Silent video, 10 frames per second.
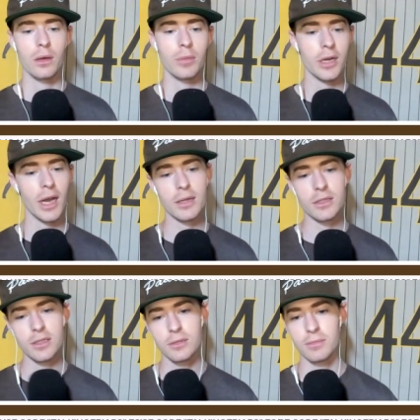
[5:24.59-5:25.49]
But yeah,
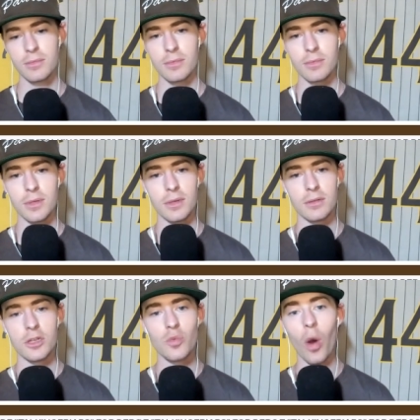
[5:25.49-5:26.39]
it's,
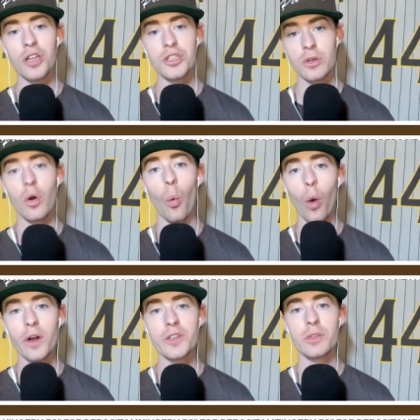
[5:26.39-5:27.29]
does Juan Soto
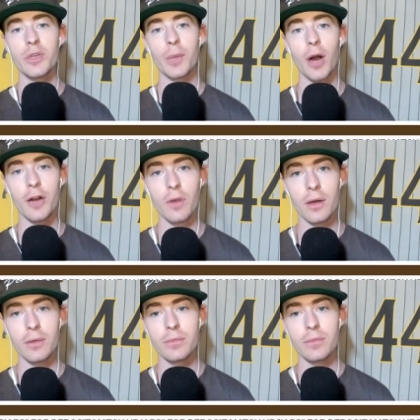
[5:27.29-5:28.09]
want to be a Padre?